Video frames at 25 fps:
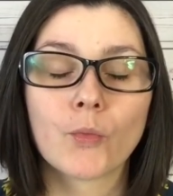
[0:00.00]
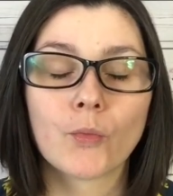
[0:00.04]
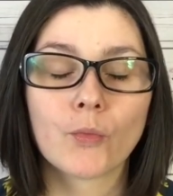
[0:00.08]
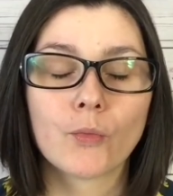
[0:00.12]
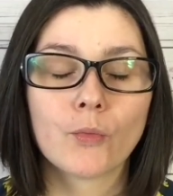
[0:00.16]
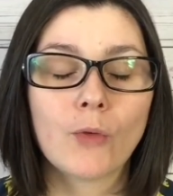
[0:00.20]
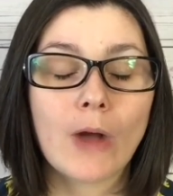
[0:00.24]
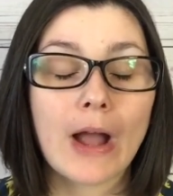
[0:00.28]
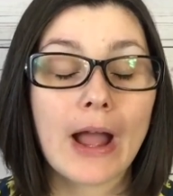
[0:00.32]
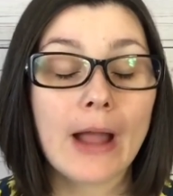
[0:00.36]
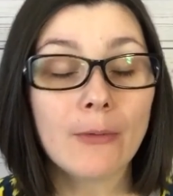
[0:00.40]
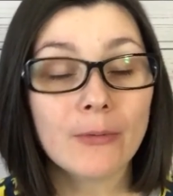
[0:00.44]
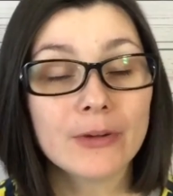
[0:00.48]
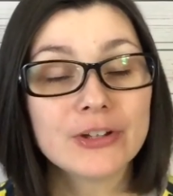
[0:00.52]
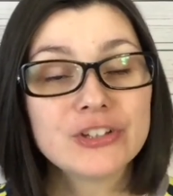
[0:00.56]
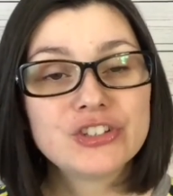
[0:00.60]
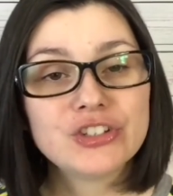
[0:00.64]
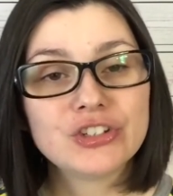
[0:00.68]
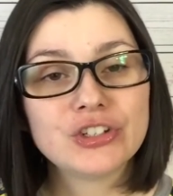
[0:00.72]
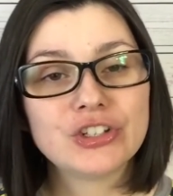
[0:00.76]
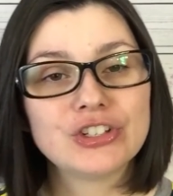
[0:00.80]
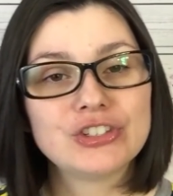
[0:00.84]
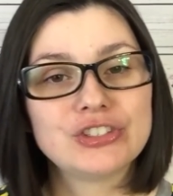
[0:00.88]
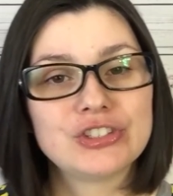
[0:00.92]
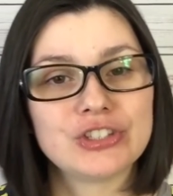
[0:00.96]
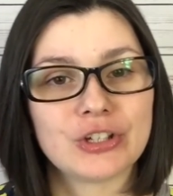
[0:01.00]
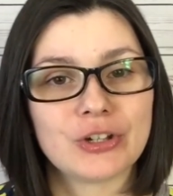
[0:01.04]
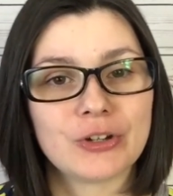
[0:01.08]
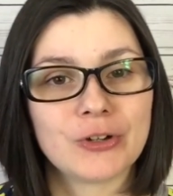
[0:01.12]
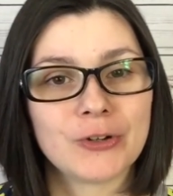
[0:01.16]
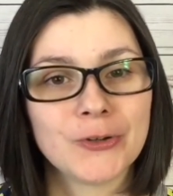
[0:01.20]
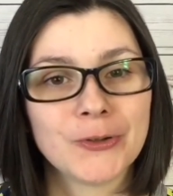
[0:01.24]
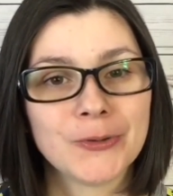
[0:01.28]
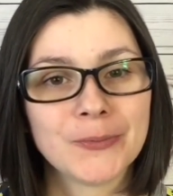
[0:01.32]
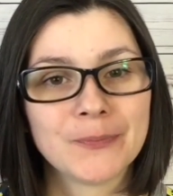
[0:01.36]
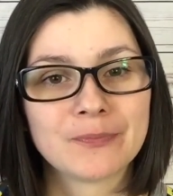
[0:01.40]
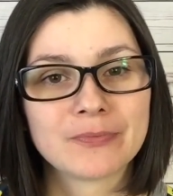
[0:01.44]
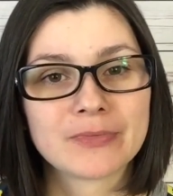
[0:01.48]
what I want you to do,
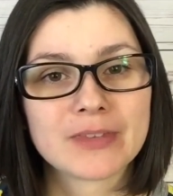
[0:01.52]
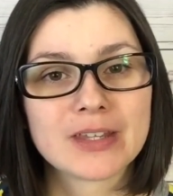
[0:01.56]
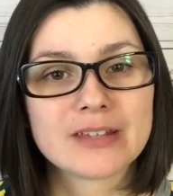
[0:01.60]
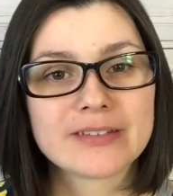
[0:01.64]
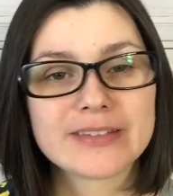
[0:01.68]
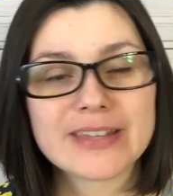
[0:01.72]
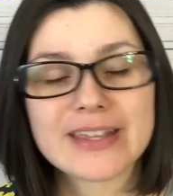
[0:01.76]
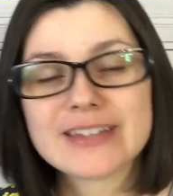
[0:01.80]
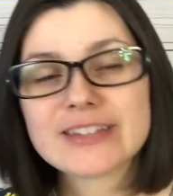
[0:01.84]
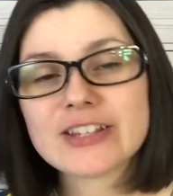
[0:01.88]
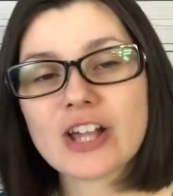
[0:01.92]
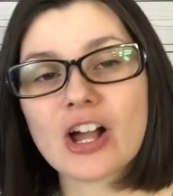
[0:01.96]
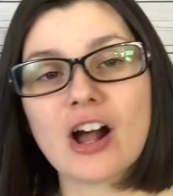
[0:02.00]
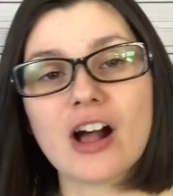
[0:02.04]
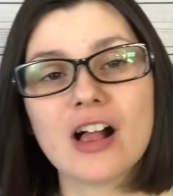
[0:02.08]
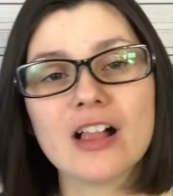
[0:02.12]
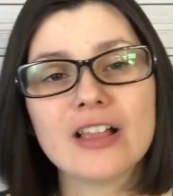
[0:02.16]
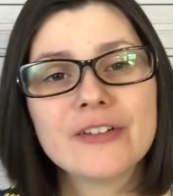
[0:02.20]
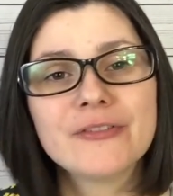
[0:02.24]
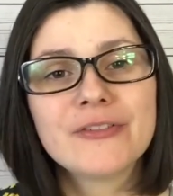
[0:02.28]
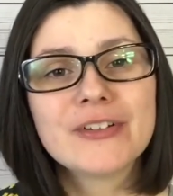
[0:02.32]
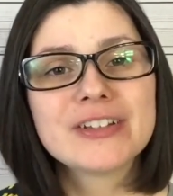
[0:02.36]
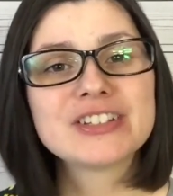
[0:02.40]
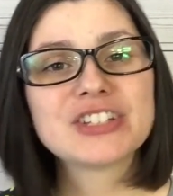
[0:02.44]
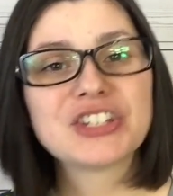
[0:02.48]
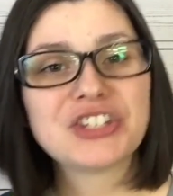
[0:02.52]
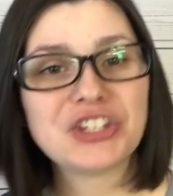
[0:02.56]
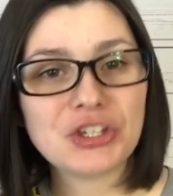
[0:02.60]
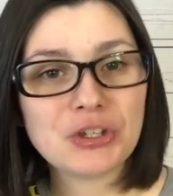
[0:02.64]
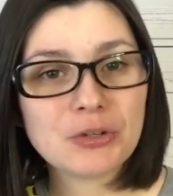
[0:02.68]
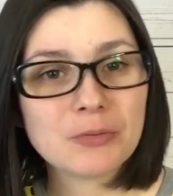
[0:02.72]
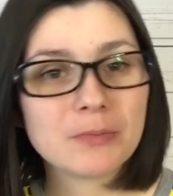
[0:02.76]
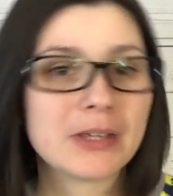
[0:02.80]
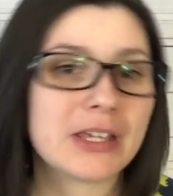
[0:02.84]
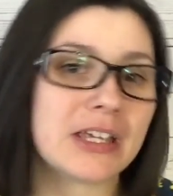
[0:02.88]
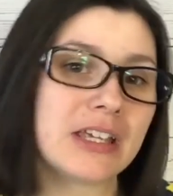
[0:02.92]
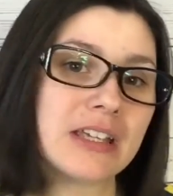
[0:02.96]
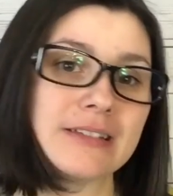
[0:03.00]
since all of us
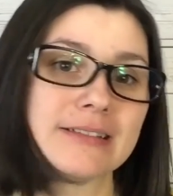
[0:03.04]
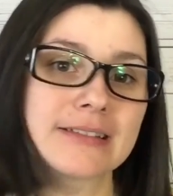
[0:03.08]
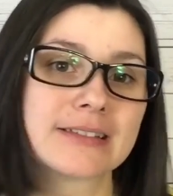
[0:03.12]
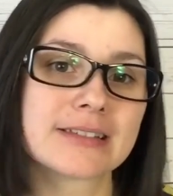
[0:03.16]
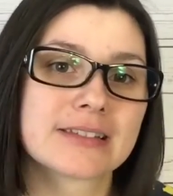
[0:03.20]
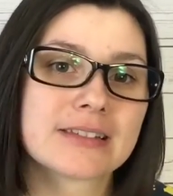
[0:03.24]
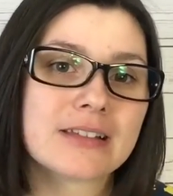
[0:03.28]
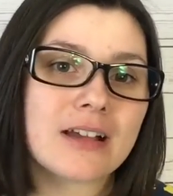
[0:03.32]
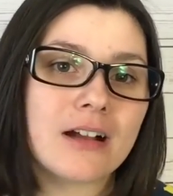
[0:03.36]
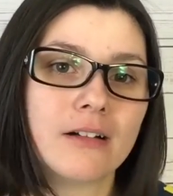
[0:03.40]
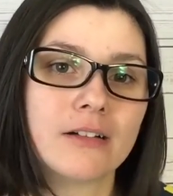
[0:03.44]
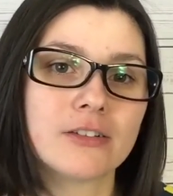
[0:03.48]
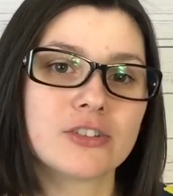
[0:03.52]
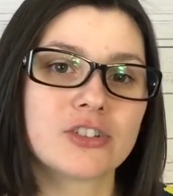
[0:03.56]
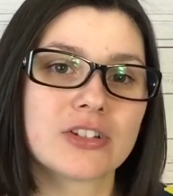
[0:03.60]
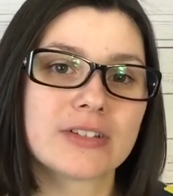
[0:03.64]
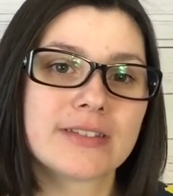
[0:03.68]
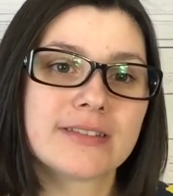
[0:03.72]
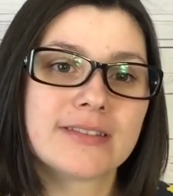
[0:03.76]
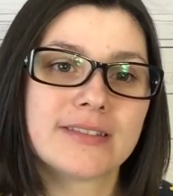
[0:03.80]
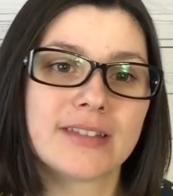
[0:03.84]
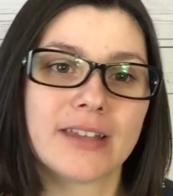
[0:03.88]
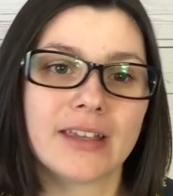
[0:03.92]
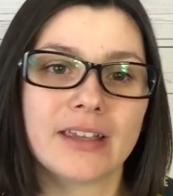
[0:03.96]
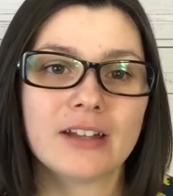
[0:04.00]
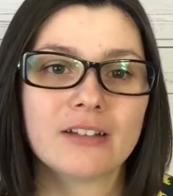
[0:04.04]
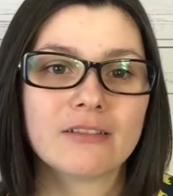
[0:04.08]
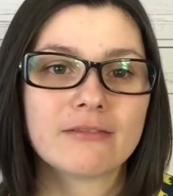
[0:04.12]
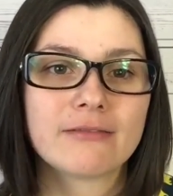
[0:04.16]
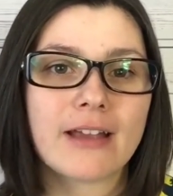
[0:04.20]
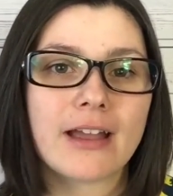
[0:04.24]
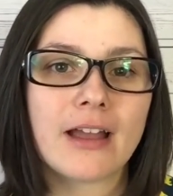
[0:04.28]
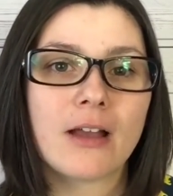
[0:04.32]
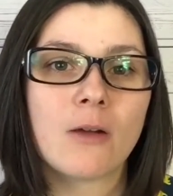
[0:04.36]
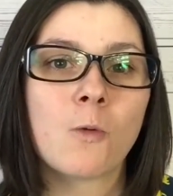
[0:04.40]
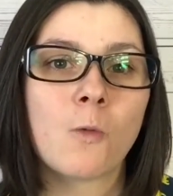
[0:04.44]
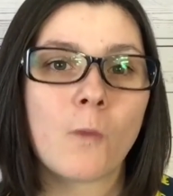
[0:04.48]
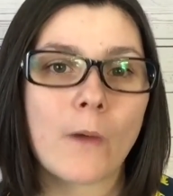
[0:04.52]
Quebies are just sitting
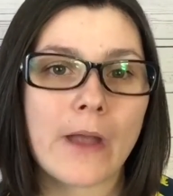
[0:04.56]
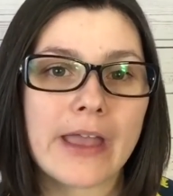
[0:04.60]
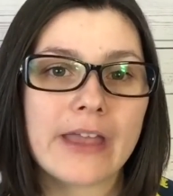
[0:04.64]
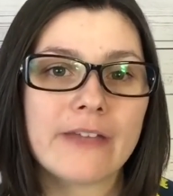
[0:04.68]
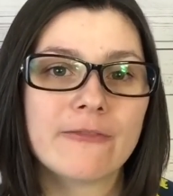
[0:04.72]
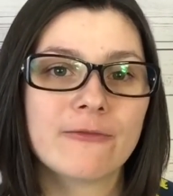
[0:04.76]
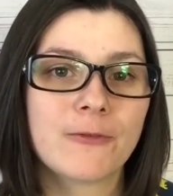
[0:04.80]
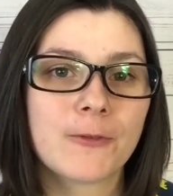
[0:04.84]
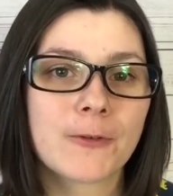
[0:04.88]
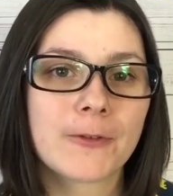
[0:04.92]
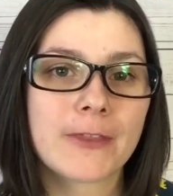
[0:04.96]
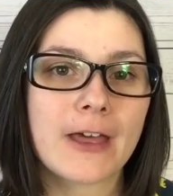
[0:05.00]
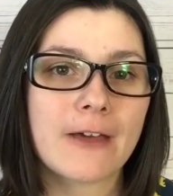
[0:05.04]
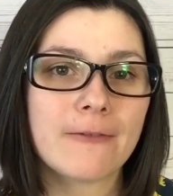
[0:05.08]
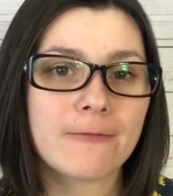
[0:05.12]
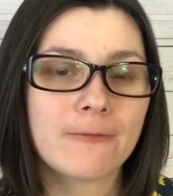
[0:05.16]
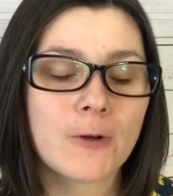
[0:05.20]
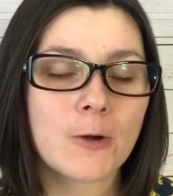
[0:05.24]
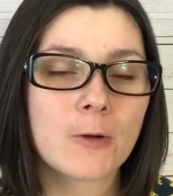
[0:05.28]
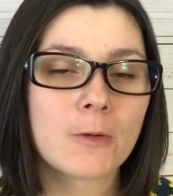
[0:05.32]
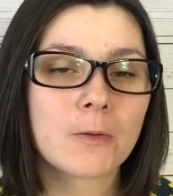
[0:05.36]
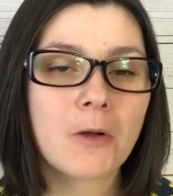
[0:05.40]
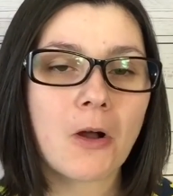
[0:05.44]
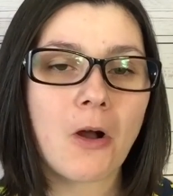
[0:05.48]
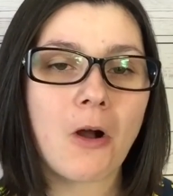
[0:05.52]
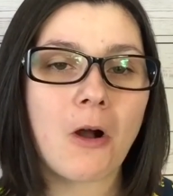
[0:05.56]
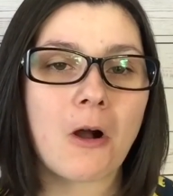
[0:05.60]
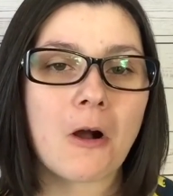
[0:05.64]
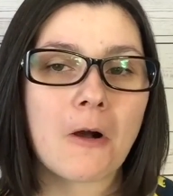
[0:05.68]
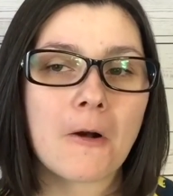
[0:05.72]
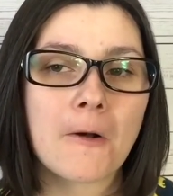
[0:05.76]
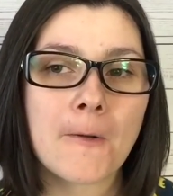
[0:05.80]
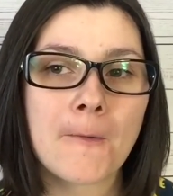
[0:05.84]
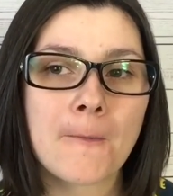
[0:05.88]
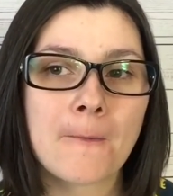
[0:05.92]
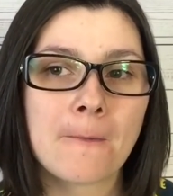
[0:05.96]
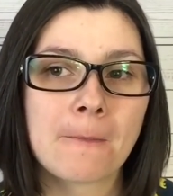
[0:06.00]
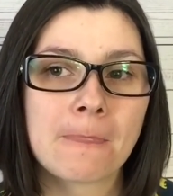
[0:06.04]
around waiting for that phone
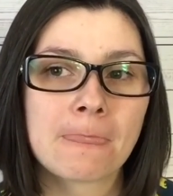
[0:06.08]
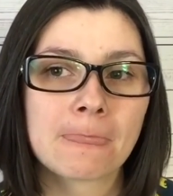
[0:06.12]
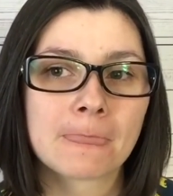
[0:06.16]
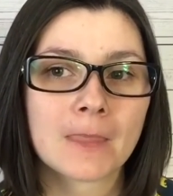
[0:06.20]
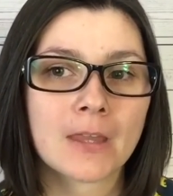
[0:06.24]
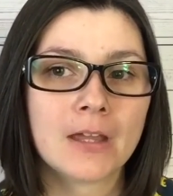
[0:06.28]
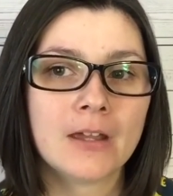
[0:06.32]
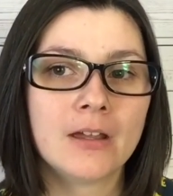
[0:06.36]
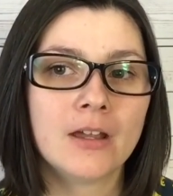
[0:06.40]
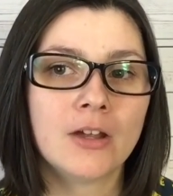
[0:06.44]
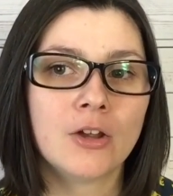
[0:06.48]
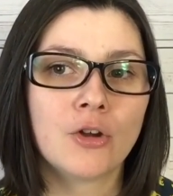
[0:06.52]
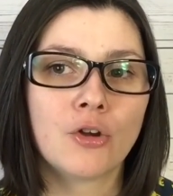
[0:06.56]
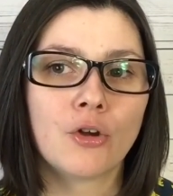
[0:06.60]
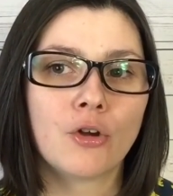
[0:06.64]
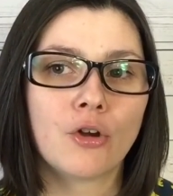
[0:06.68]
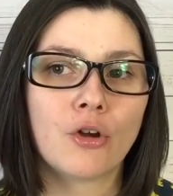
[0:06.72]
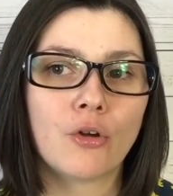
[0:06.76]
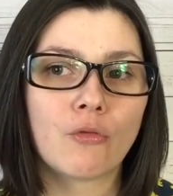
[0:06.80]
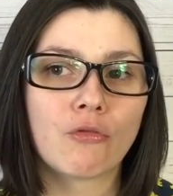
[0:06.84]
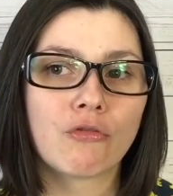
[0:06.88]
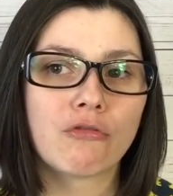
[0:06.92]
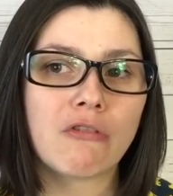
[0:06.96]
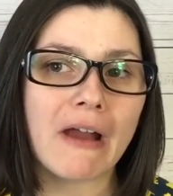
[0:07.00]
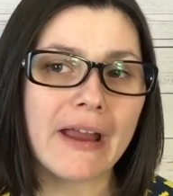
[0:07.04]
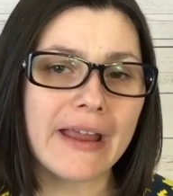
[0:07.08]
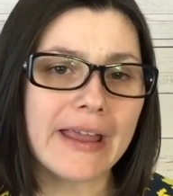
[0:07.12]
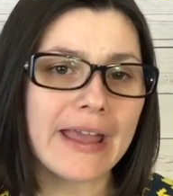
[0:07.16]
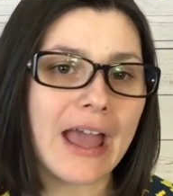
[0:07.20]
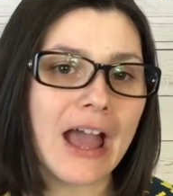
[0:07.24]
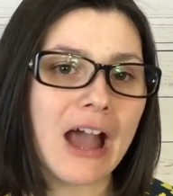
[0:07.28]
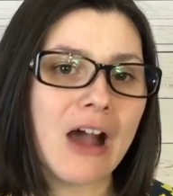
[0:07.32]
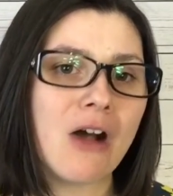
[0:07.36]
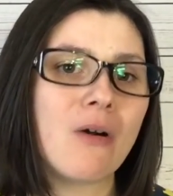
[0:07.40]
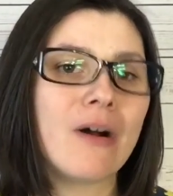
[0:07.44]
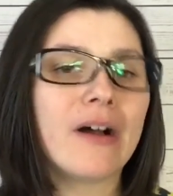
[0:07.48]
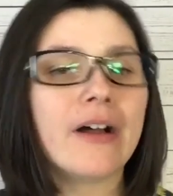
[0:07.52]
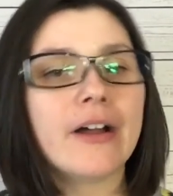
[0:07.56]
call, write
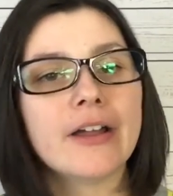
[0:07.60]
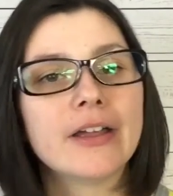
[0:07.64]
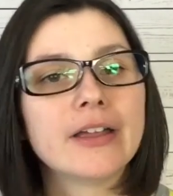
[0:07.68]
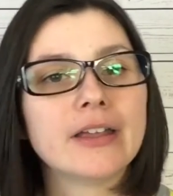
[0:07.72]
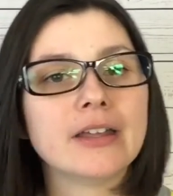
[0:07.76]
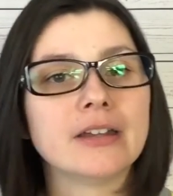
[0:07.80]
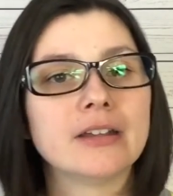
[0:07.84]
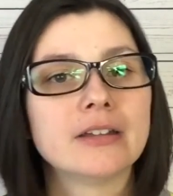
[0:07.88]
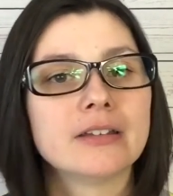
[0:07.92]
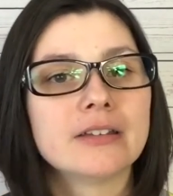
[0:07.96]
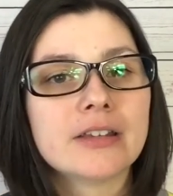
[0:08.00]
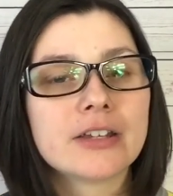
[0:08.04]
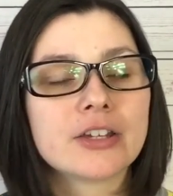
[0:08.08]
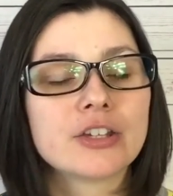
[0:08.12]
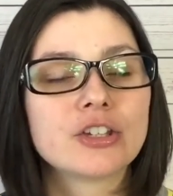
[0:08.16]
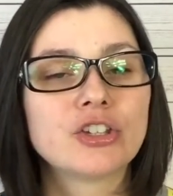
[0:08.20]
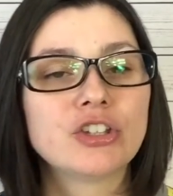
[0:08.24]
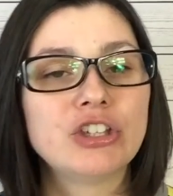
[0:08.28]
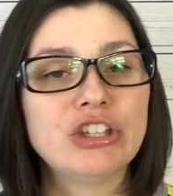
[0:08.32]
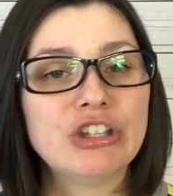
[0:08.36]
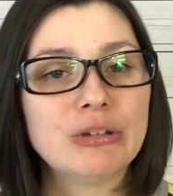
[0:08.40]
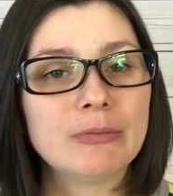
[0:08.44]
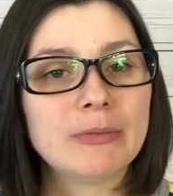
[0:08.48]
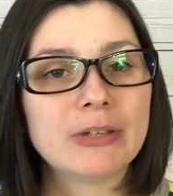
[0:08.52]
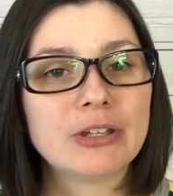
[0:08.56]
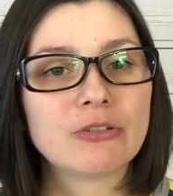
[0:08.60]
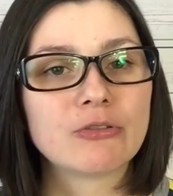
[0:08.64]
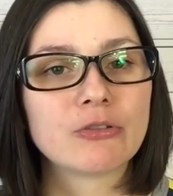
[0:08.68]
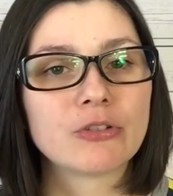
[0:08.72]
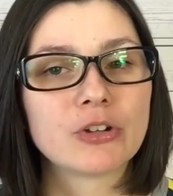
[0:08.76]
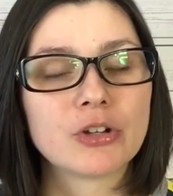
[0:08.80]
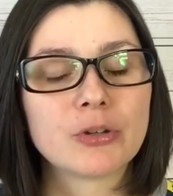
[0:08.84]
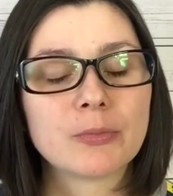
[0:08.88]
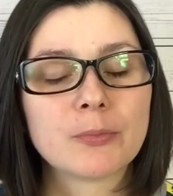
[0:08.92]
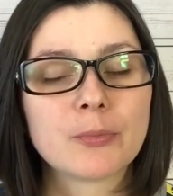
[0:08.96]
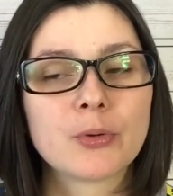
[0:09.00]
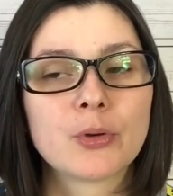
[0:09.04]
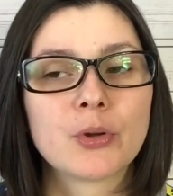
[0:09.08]
out on the Quebie
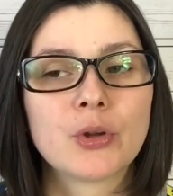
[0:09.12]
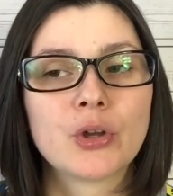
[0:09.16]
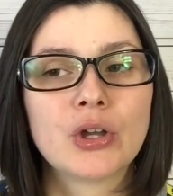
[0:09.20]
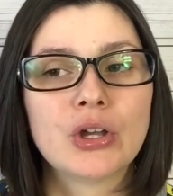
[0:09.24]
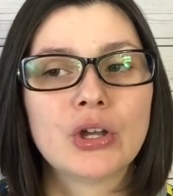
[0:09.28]
group